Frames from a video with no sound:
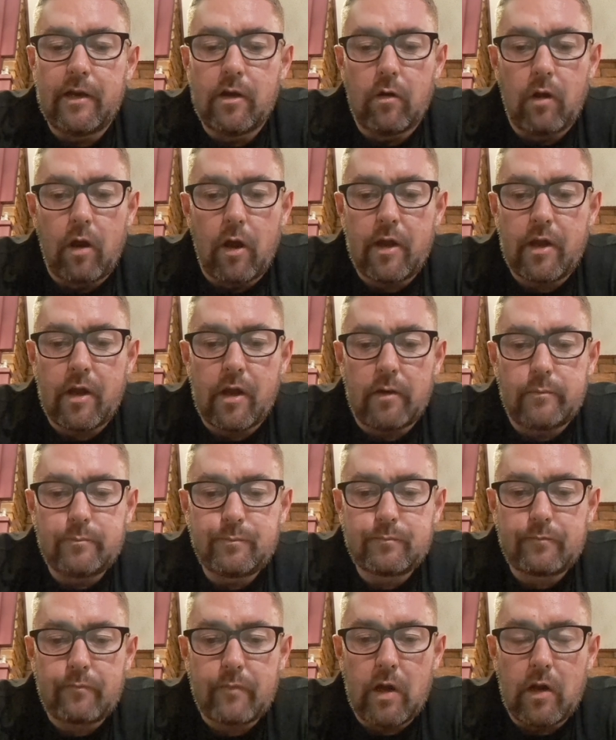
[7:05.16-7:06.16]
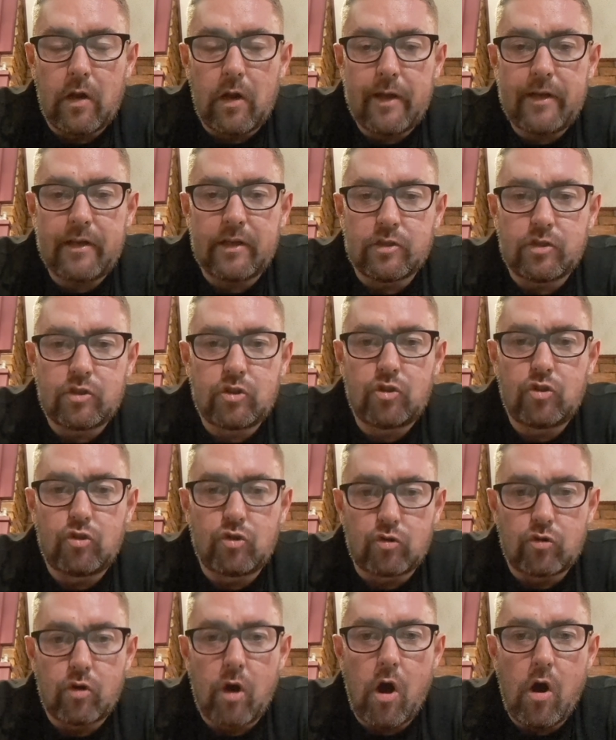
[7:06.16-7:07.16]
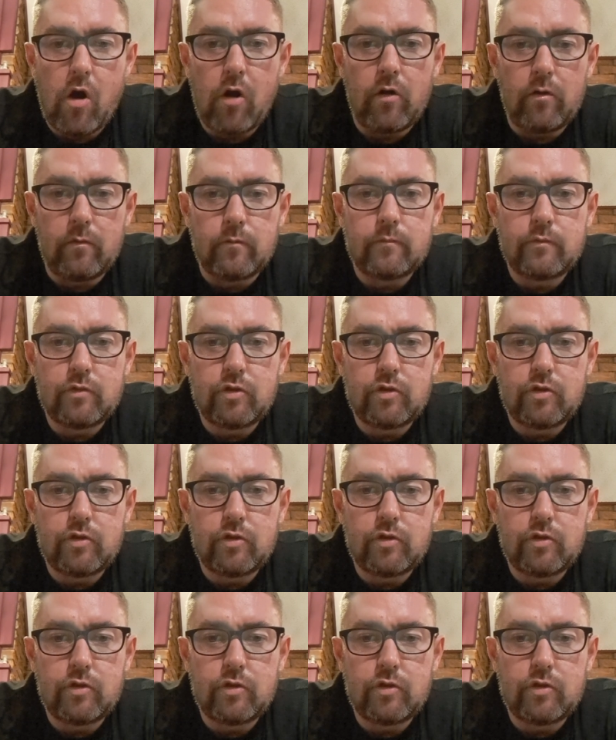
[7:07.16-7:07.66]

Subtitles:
do like it. I like the strong